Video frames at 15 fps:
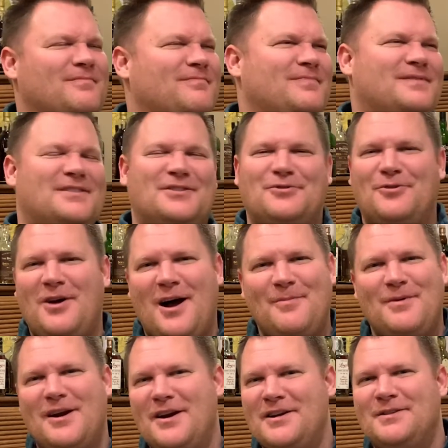
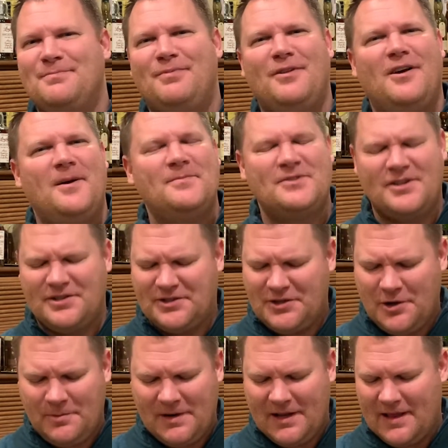strawberries, plums, just
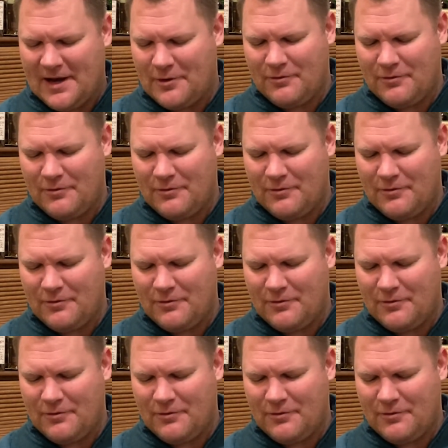so many like